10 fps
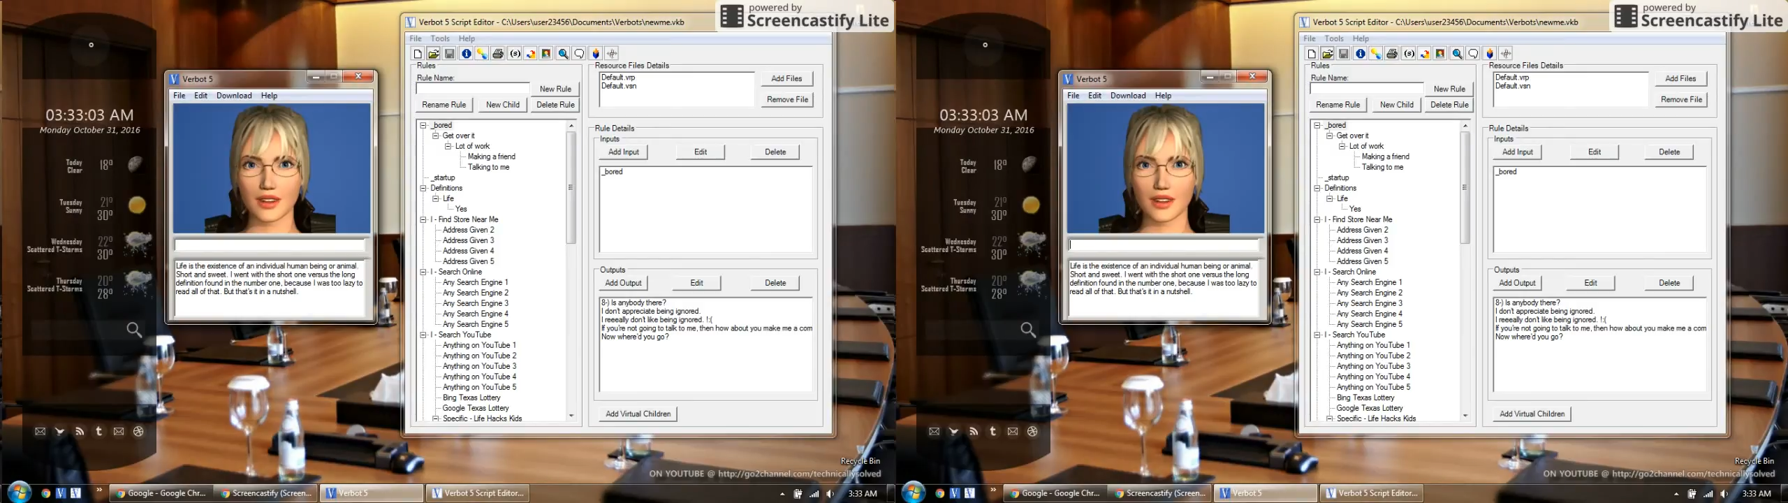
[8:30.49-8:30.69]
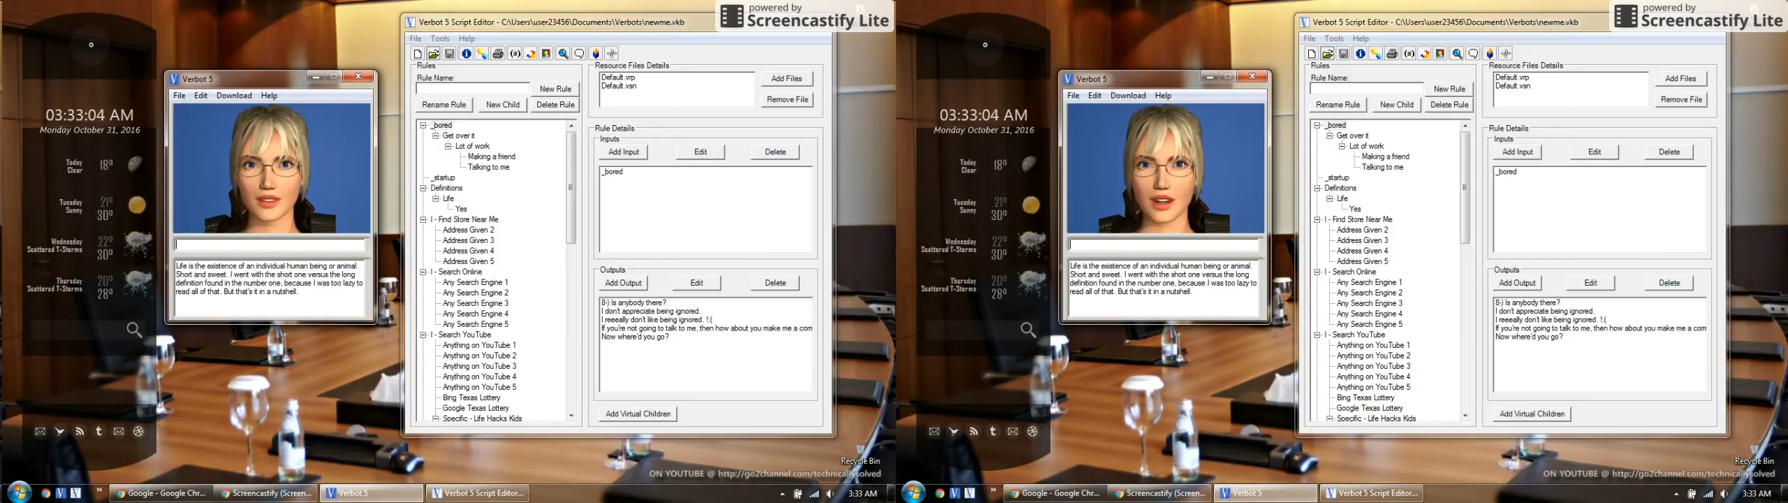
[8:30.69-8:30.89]

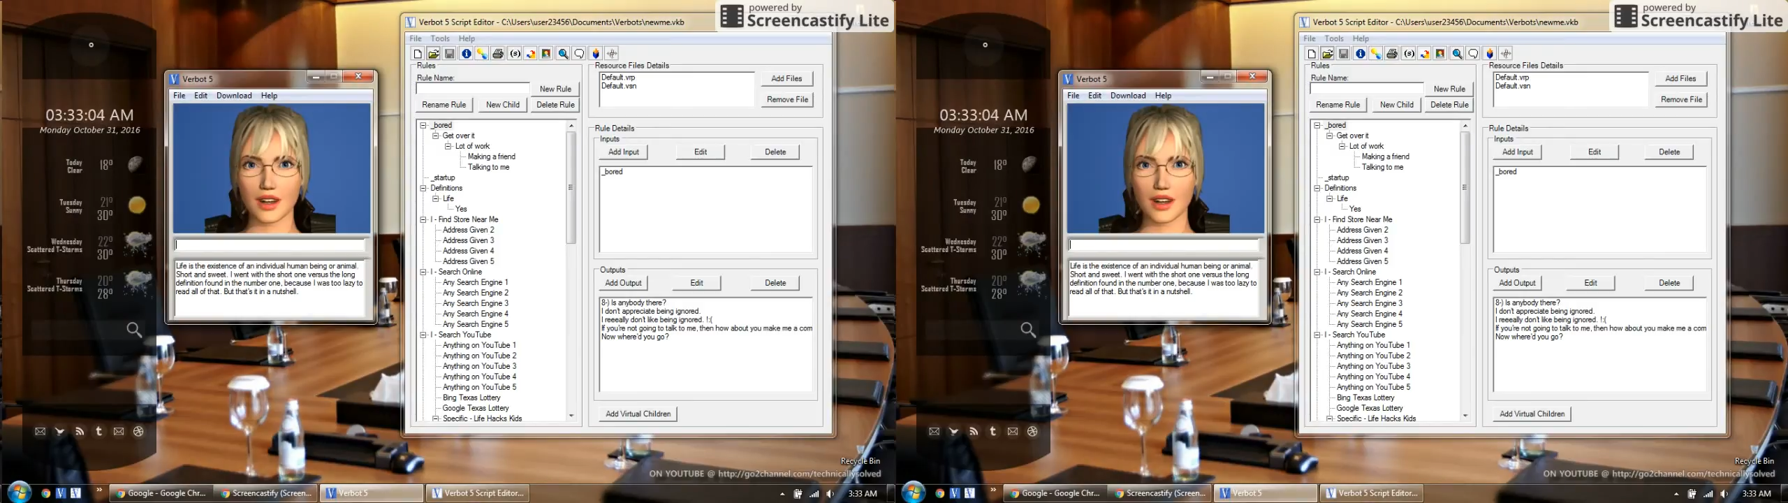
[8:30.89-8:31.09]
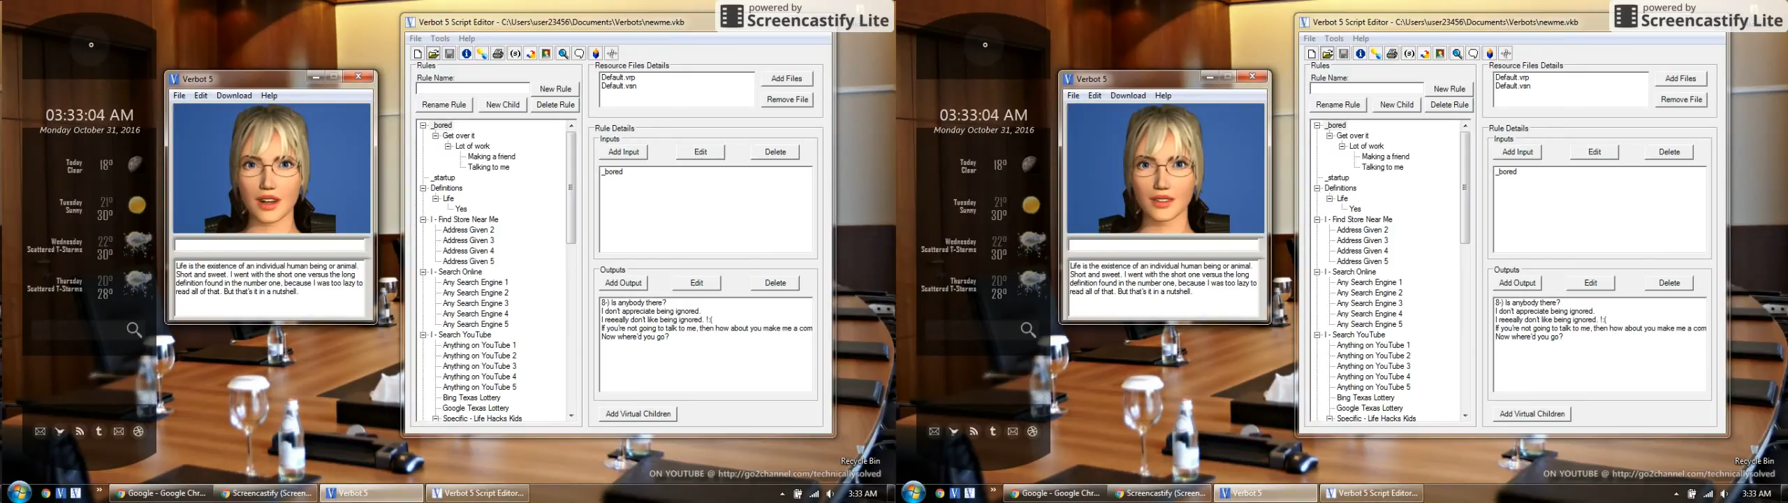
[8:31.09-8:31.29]
because
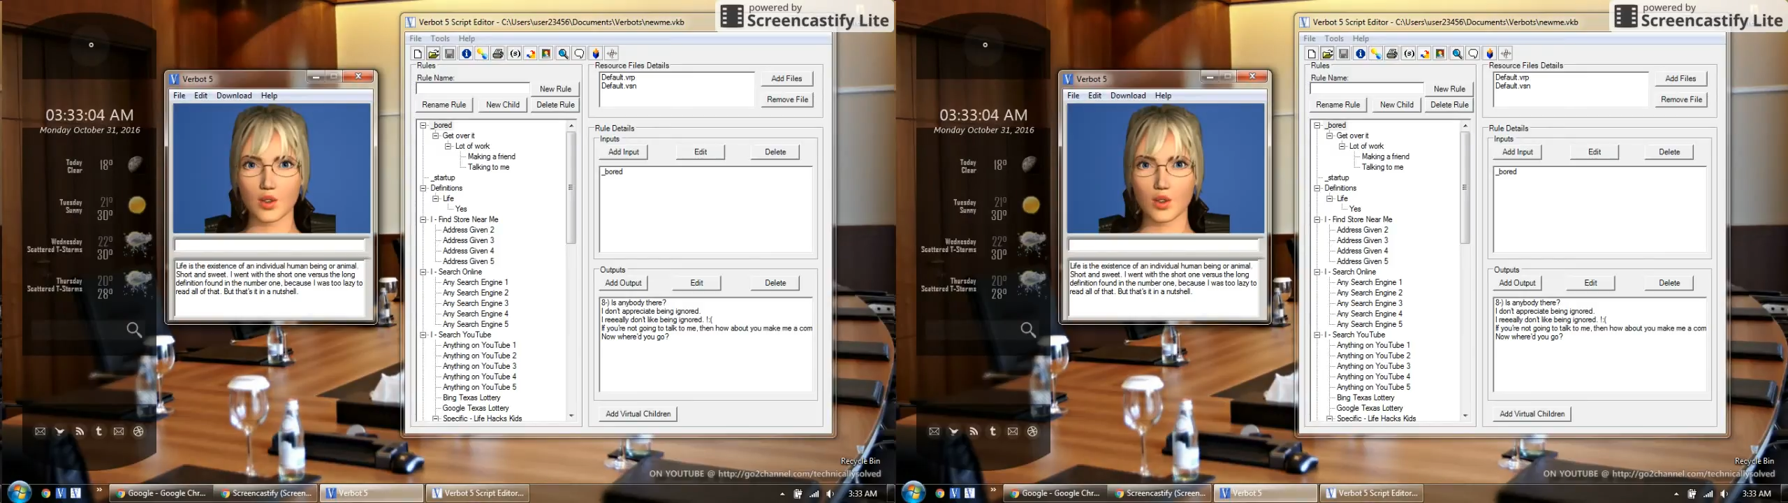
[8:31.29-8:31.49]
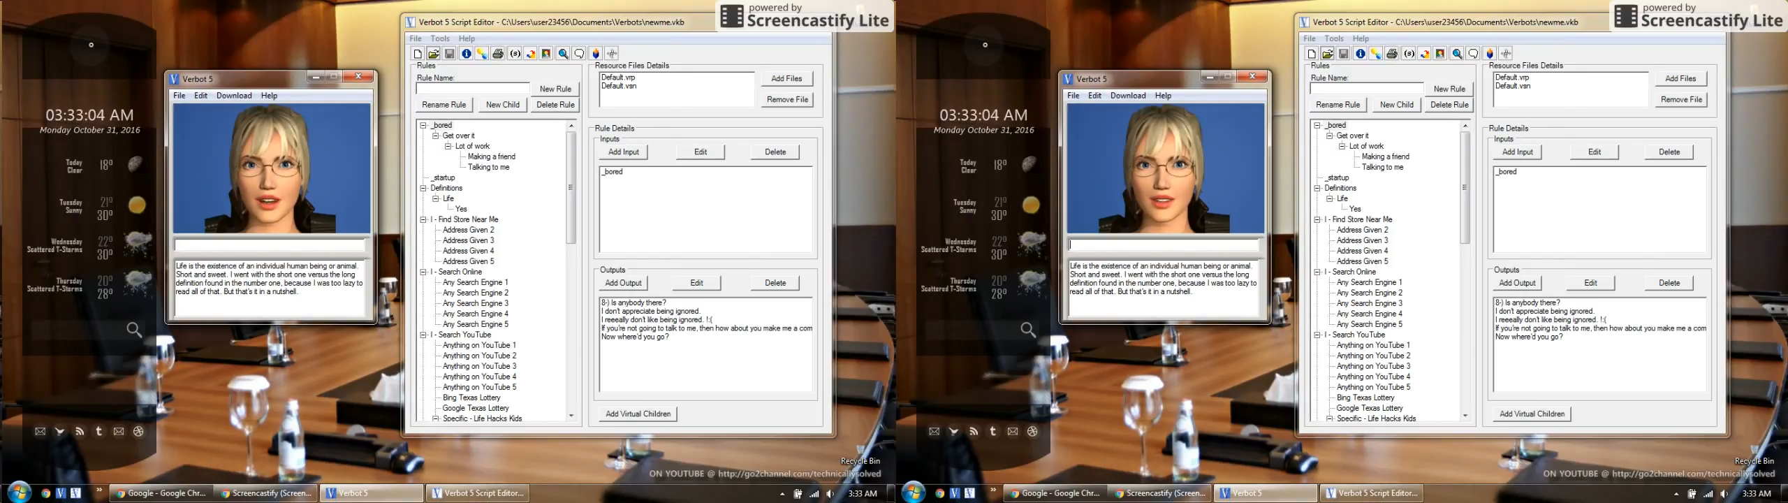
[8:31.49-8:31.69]
I was
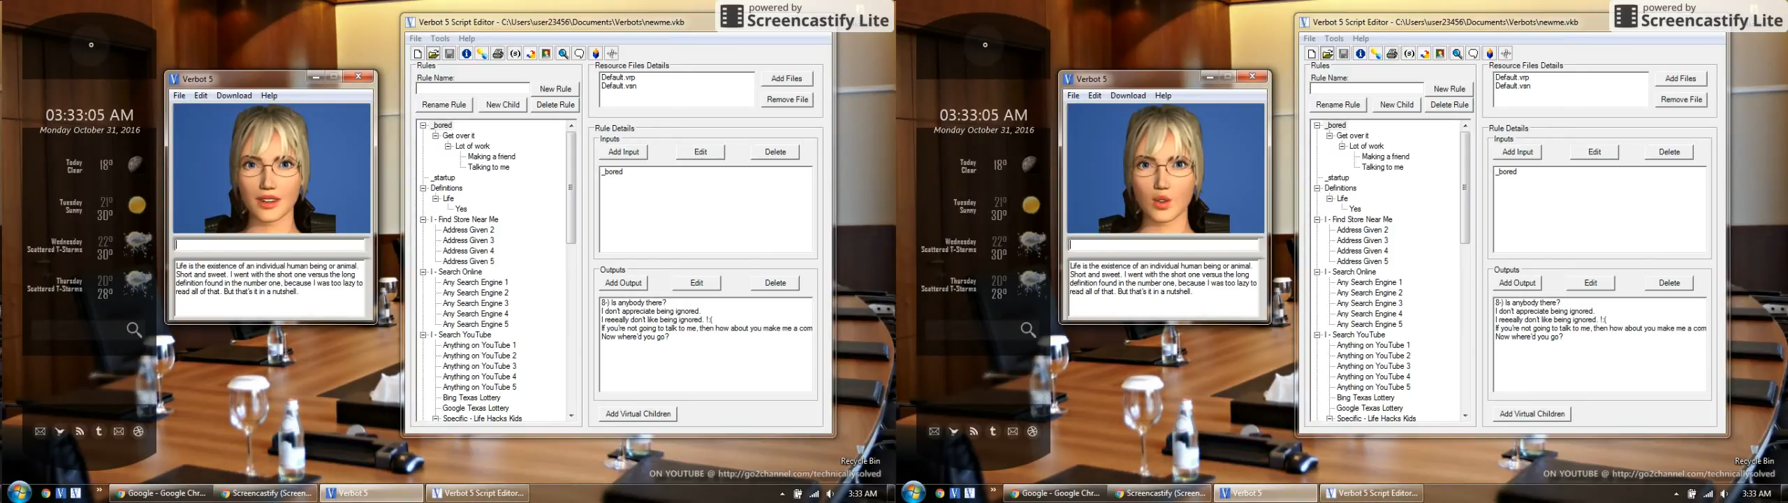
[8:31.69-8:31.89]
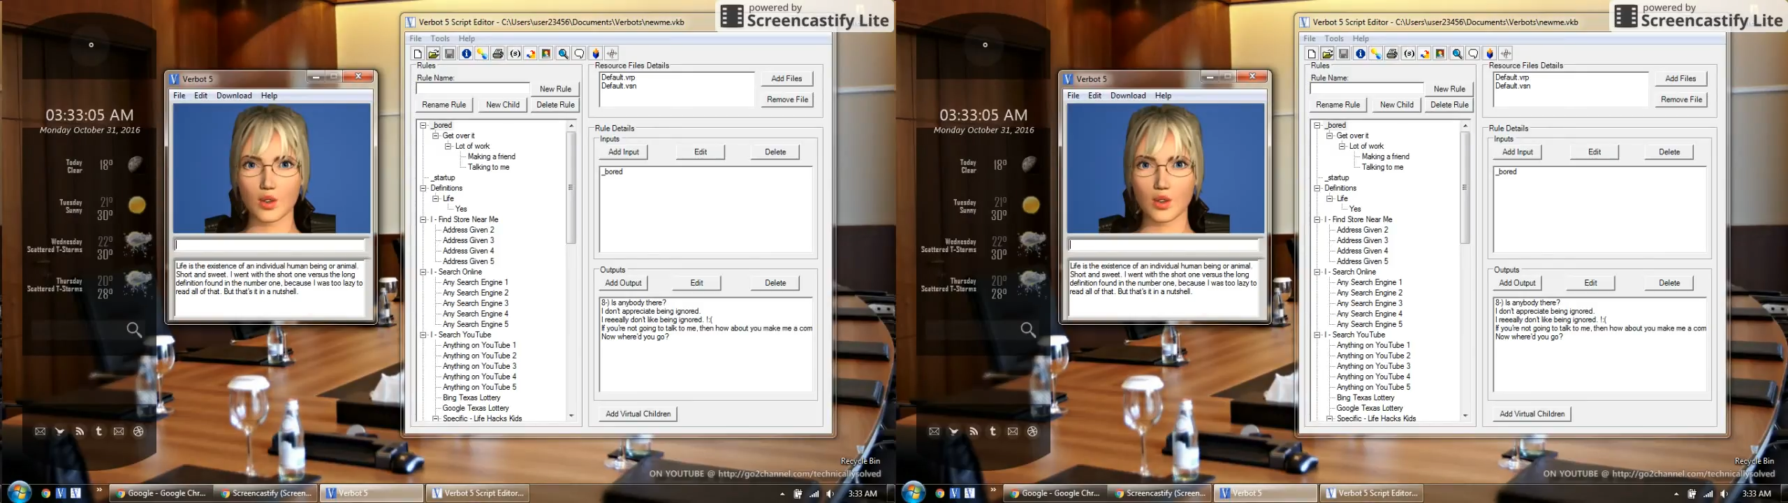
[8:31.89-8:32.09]
too lazy